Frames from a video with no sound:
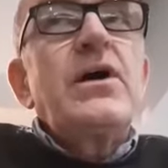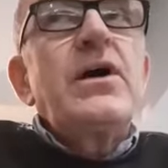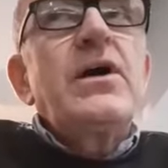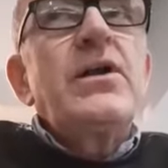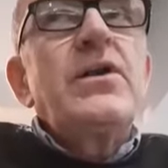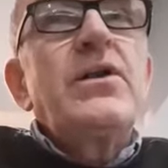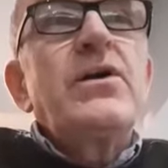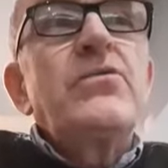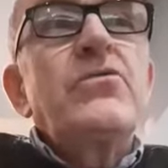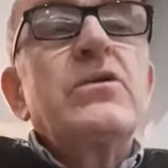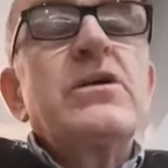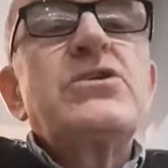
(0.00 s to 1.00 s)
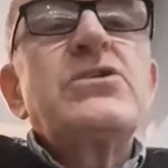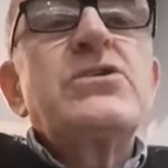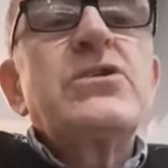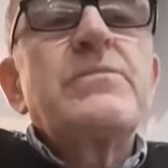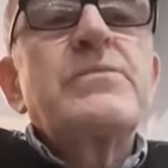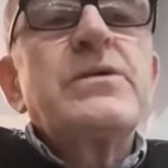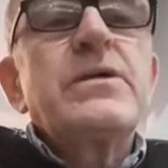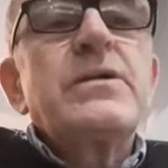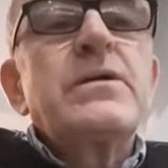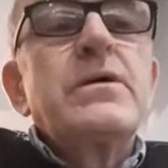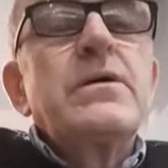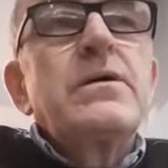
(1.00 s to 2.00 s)
in relationships
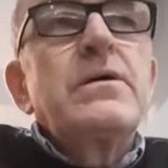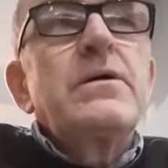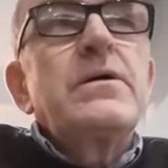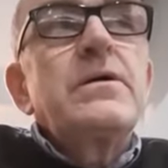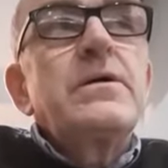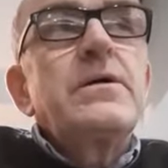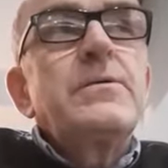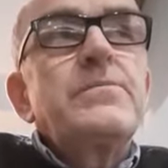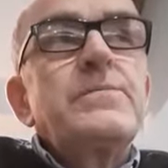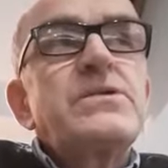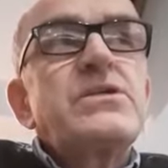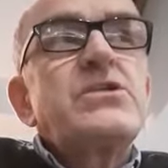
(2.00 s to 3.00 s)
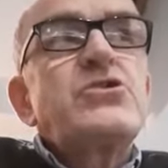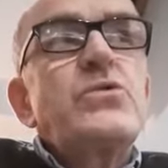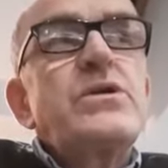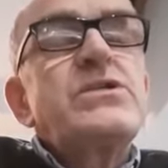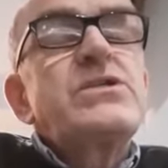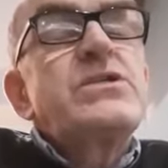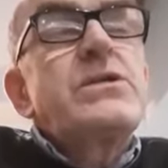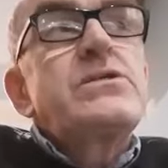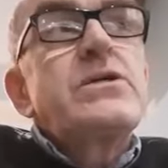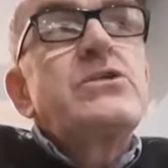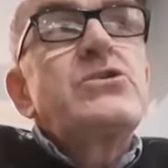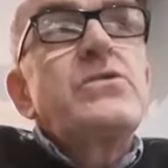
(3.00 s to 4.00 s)
and
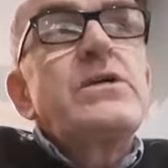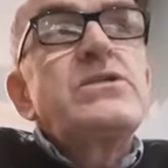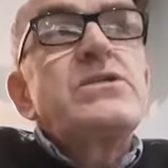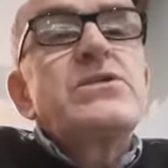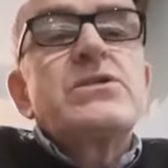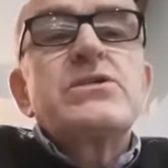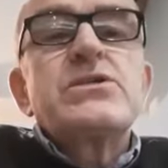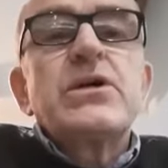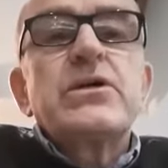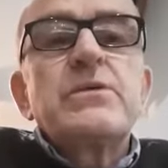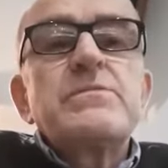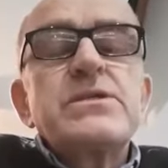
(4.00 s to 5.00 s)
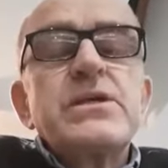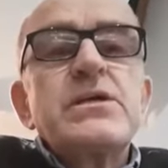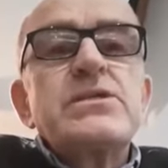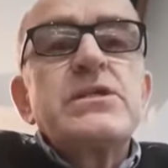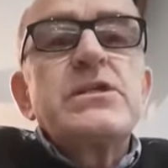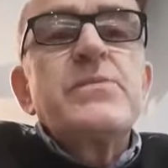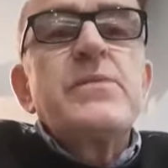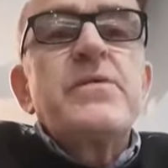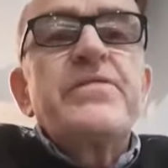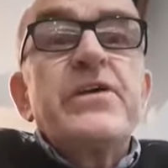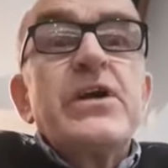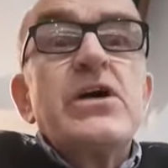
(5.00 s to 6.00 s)
situations and circumstances. They may be
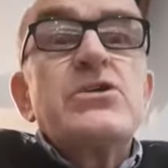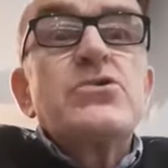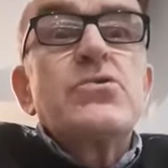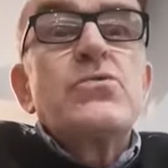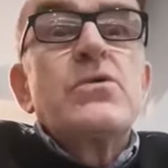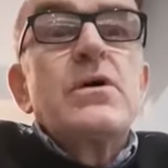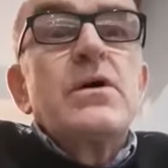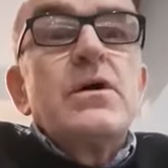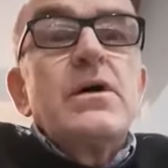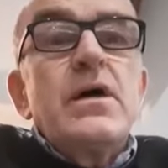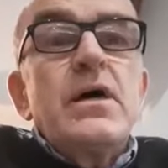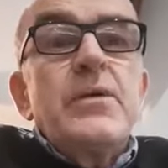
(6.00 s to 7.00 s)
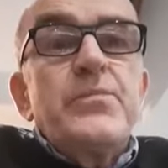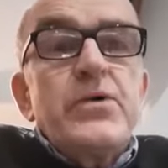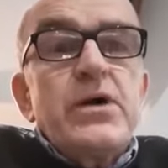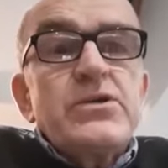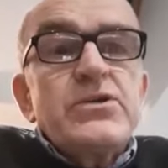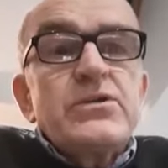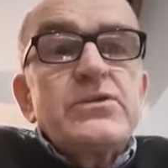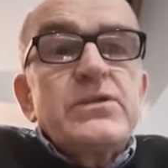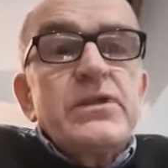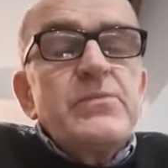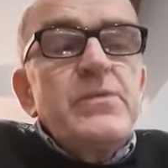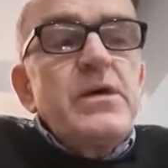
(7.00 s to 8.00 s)
financial pressures,
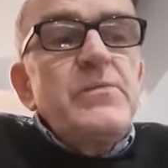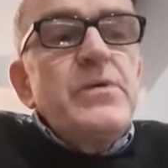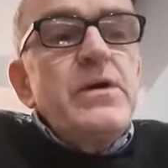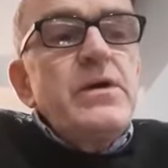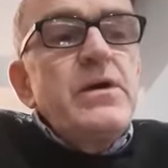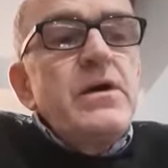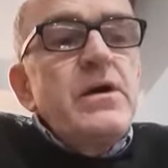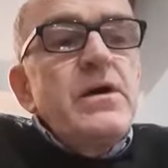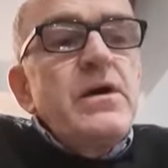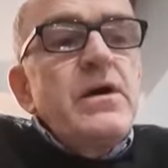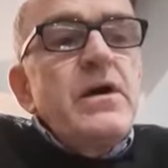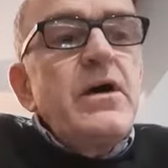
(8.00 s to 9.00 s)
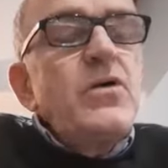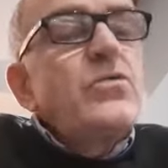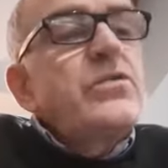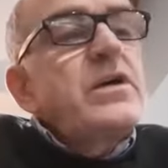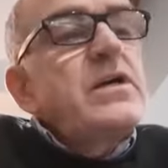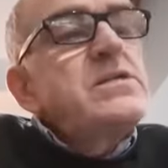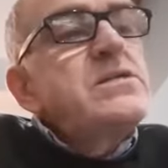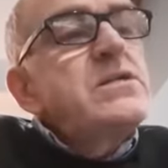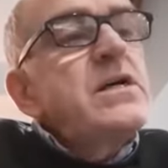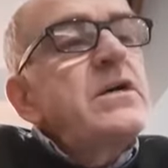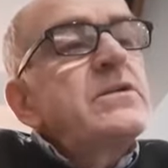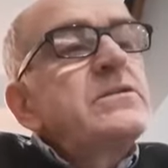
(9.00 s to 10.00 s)
they may be health
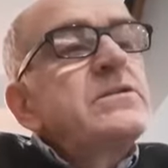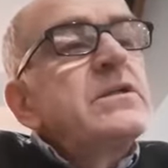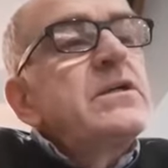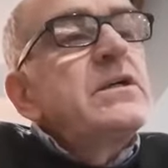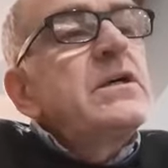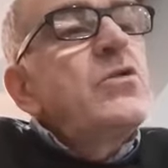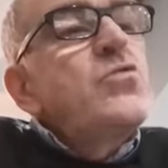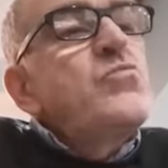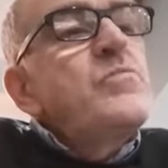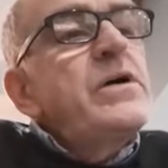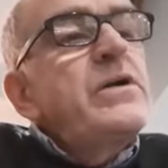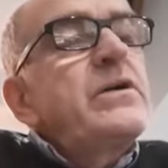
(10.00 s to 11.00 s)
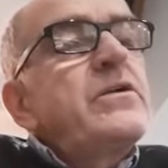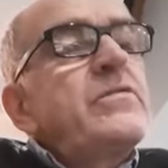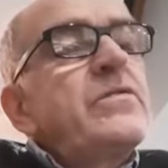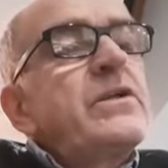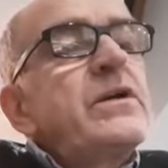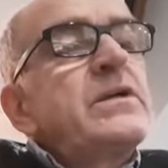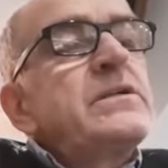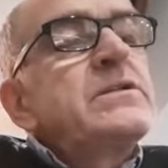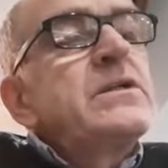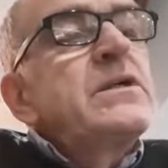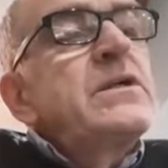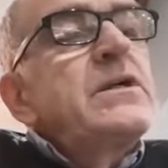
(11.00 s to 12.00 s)
concerns, a whole myriad of
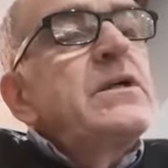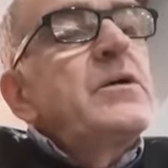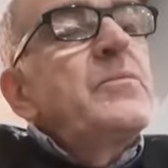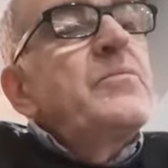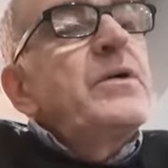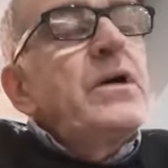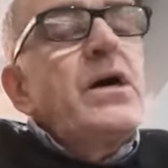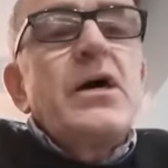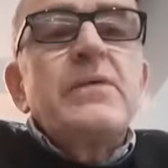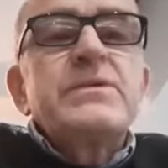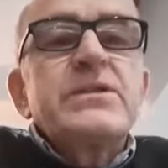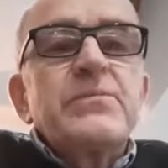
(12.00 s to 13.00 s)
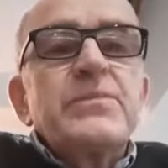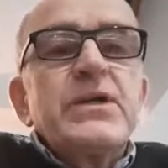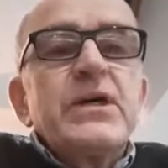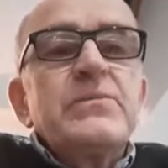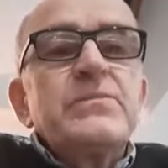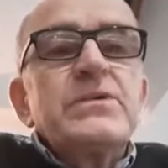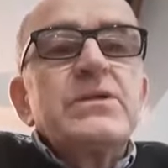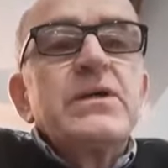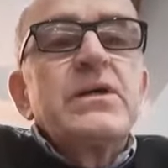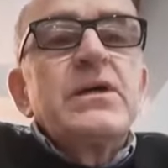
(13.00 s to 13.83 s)
things perhaps sometimes